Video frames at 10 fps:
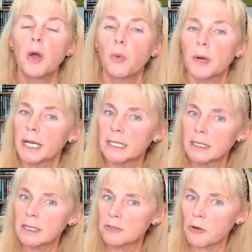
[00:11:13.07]
When I
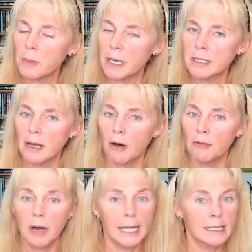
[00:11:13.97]
did this for
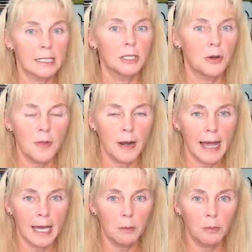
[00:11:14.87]
myself, I didn't know that I
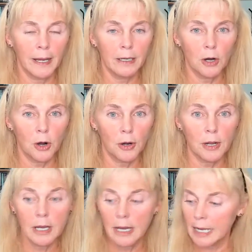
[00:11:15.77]
had a blank card.